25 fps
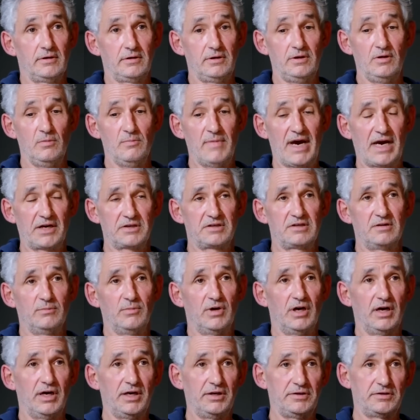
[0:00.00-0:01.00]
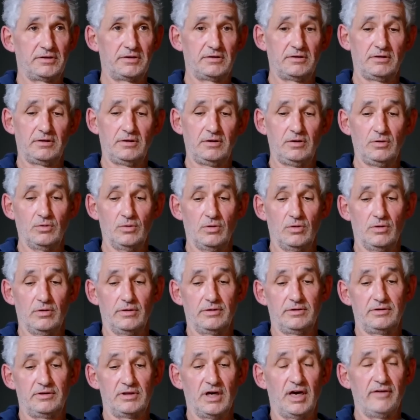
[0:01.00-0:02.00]
you maximize your
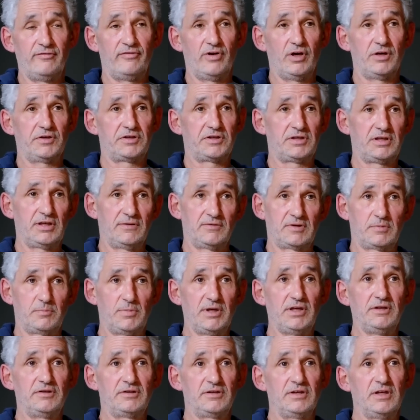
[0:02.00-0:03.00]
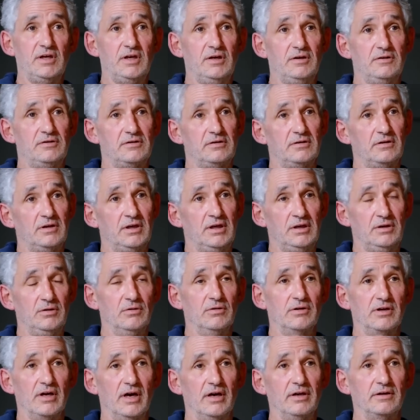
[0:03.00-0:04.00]
diversity of species in
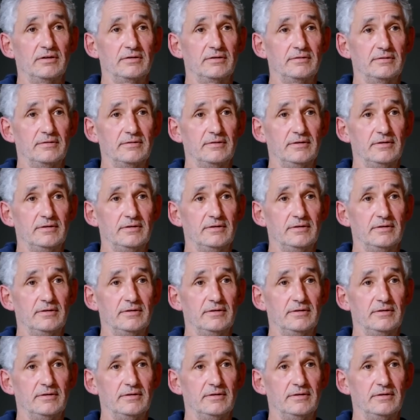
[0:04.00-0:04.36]
your gut.